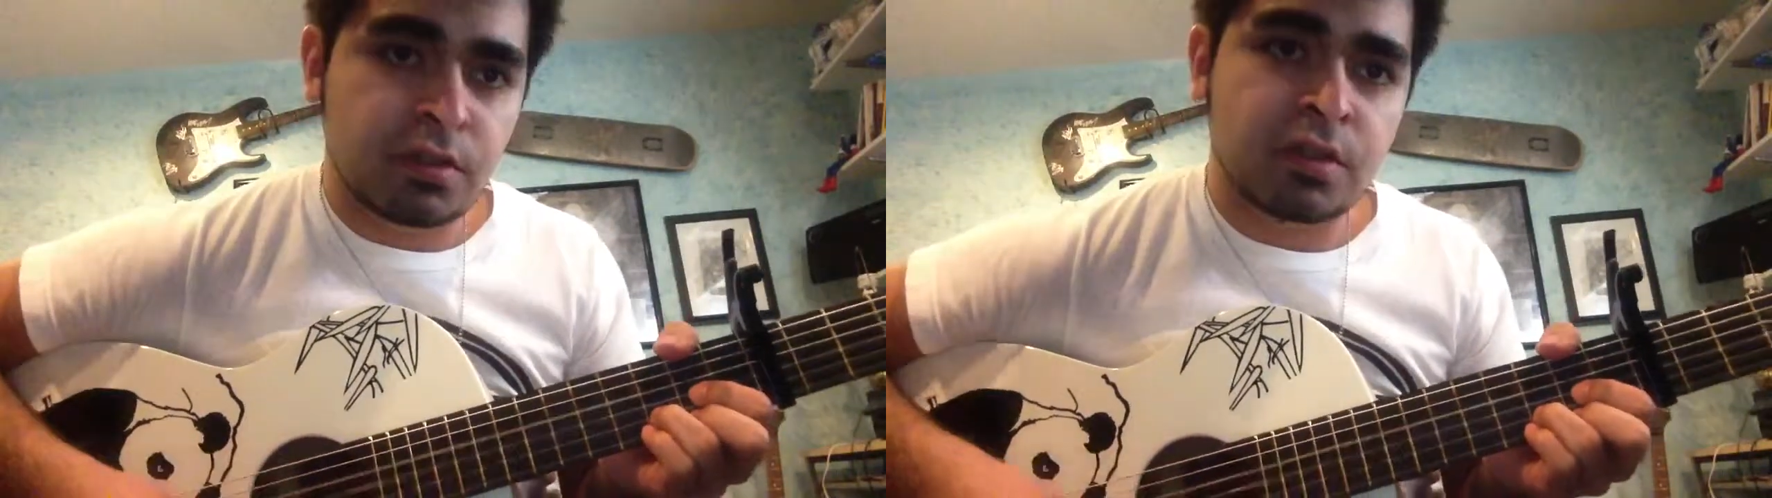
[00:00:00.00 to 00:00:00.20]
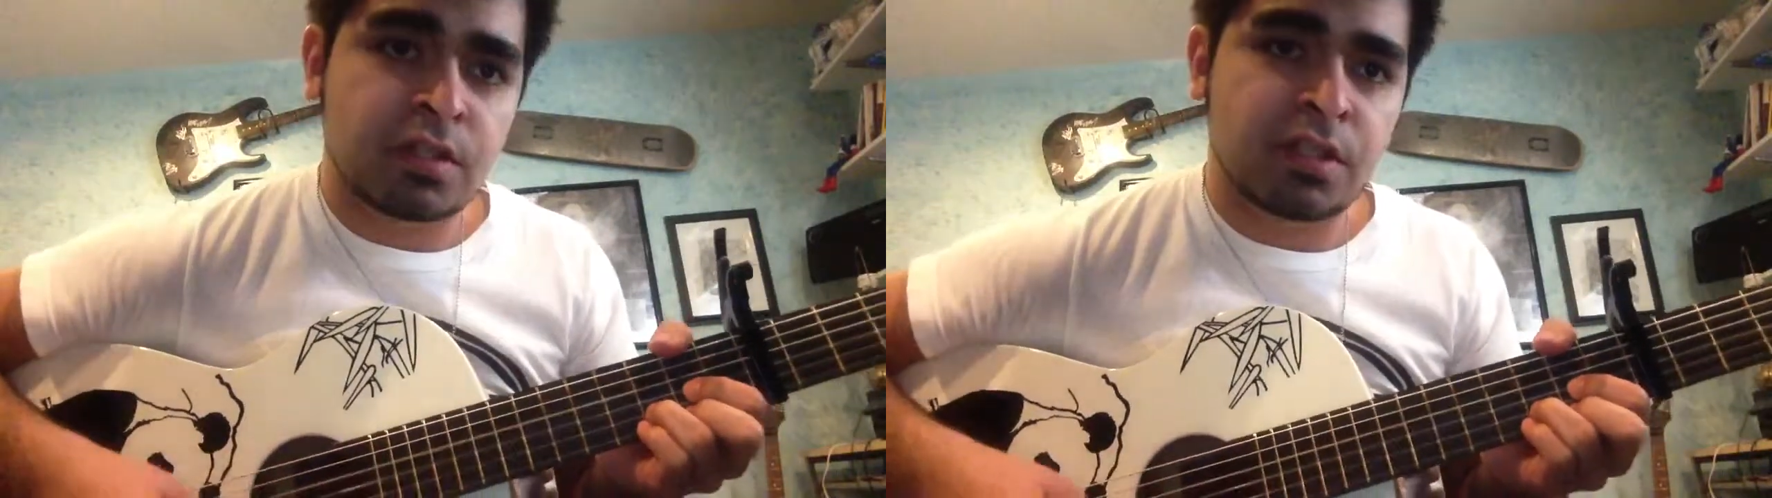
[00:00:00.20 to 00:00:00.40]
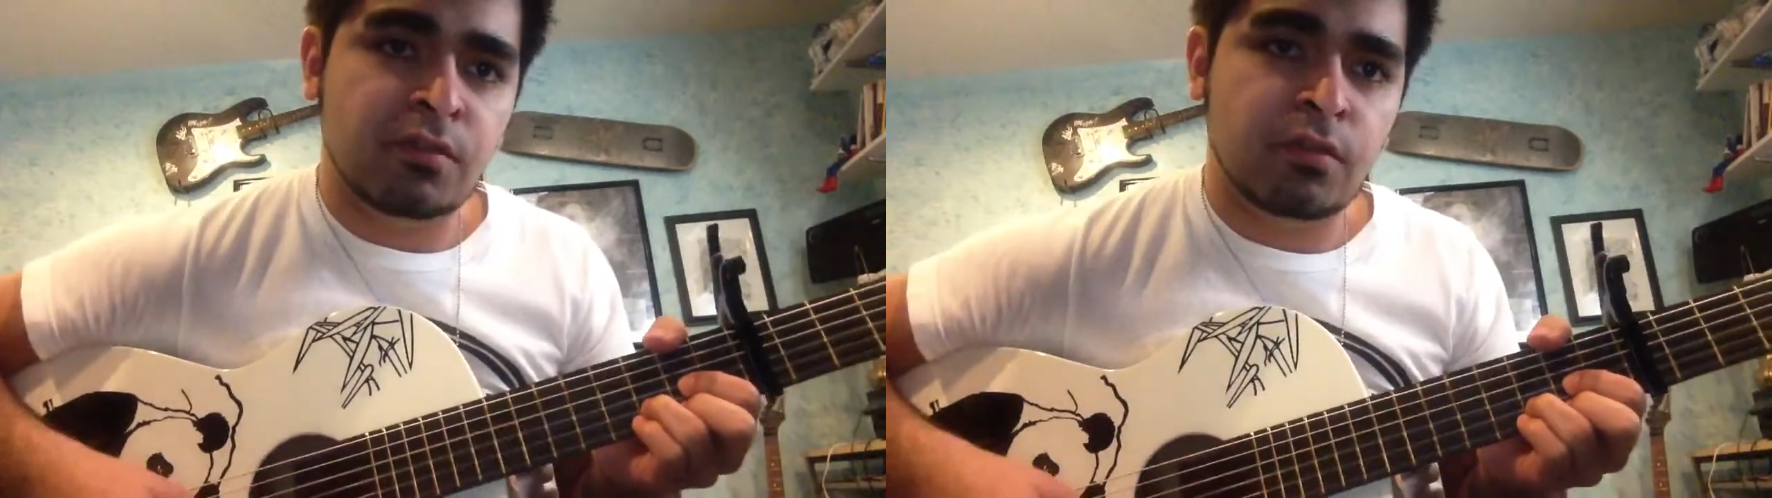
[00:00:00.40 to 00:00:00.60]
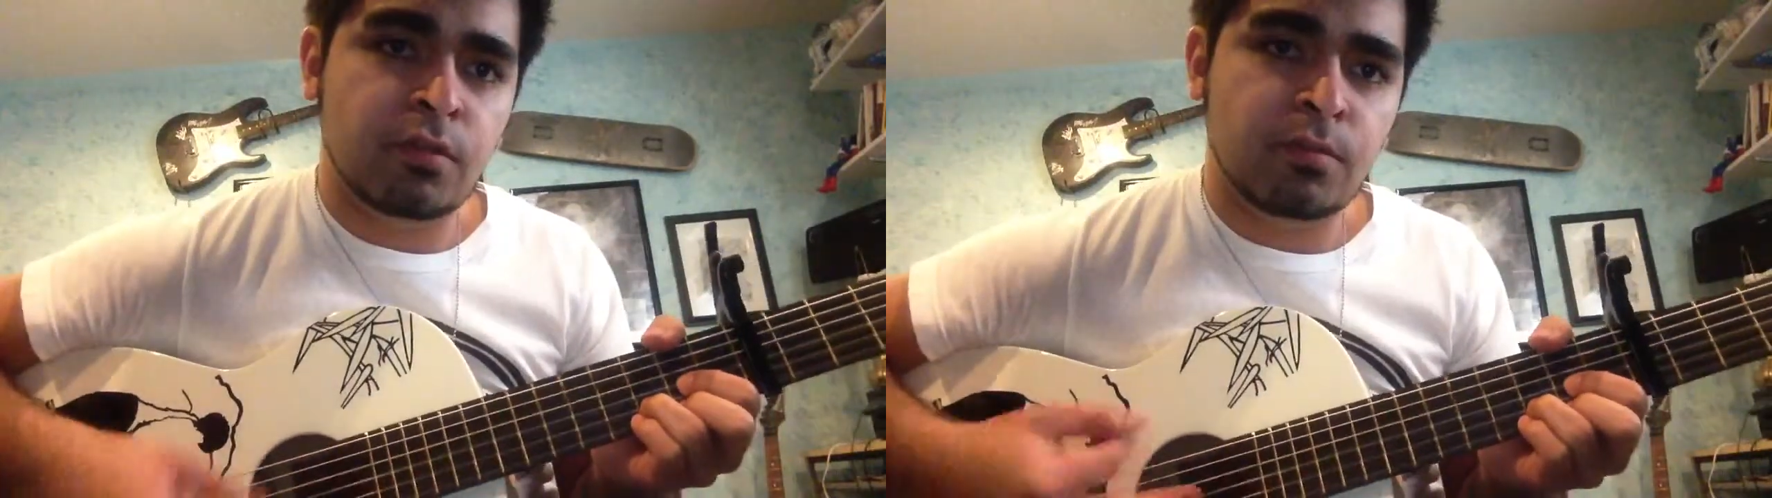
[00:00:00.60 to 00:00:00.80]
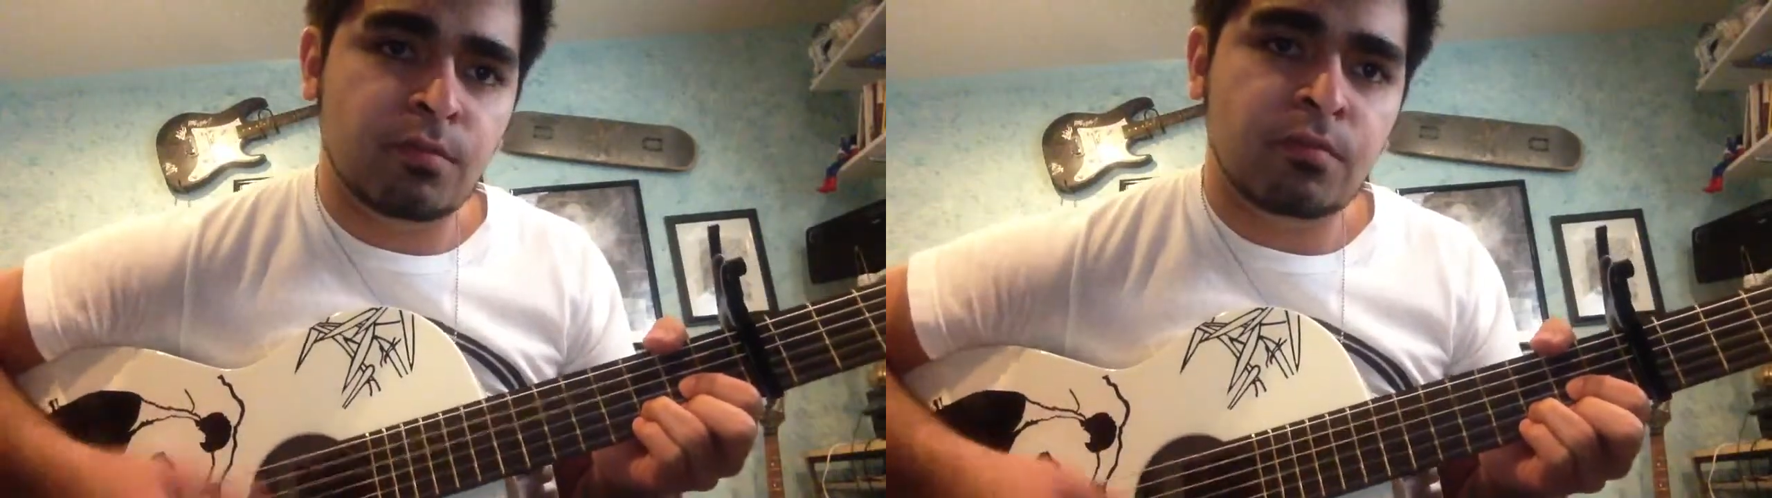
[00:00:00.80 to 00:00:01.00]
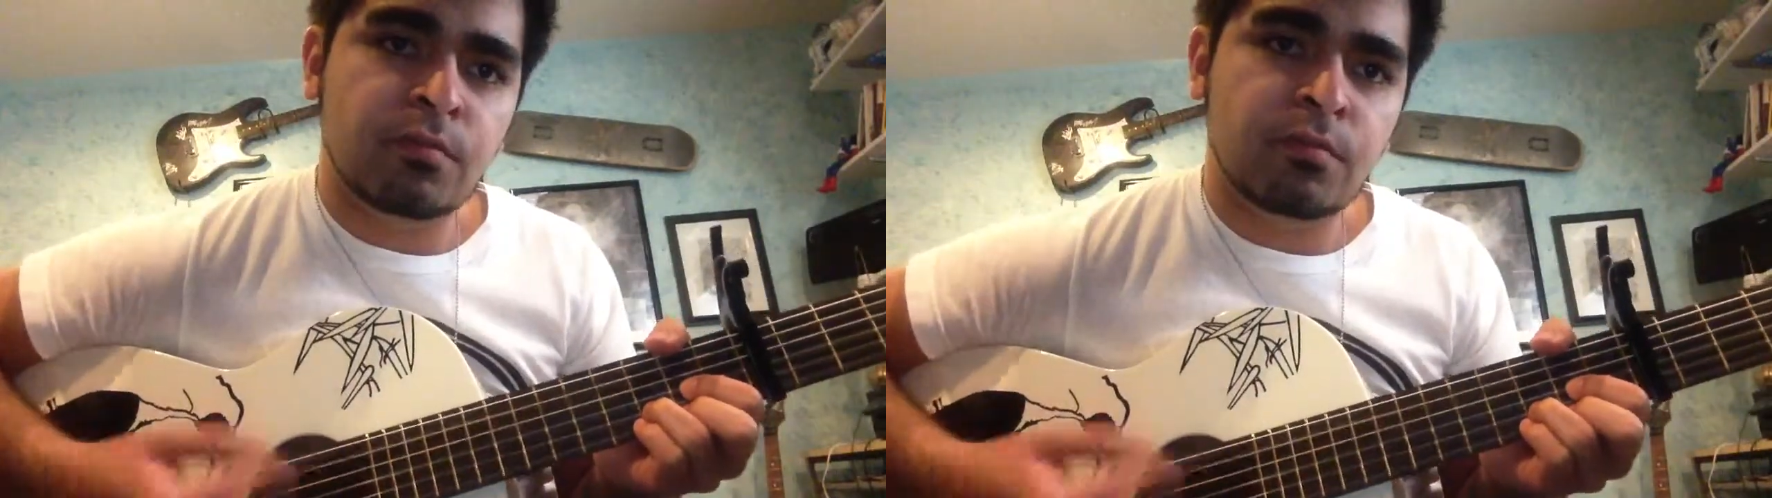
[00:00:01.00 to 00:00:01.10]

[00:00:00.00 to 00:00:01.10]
the D form,